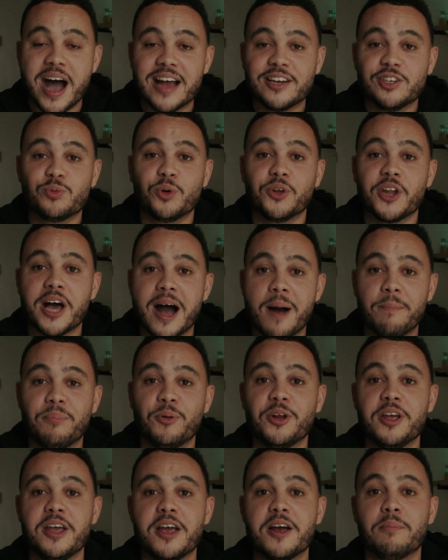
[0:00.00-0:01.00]
I just wanted to hop
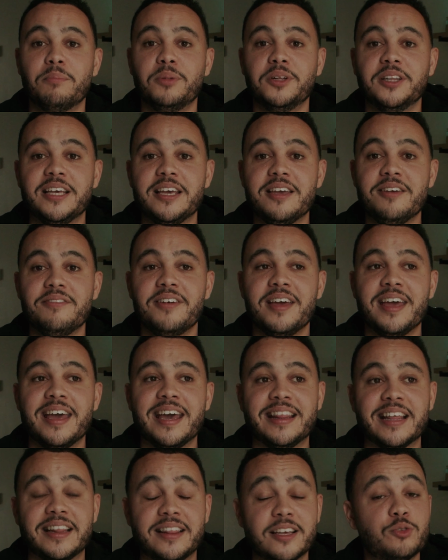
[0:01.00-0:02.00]
on here and believe
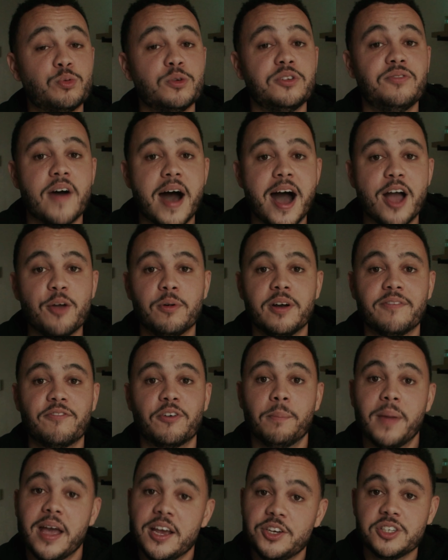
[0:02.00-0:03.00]
that this was valuable
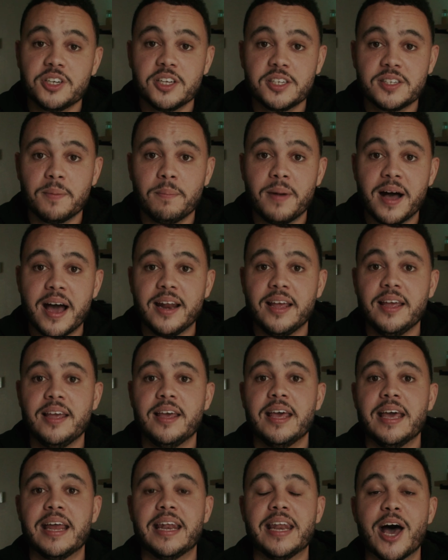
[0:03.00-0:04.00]
information to somebody,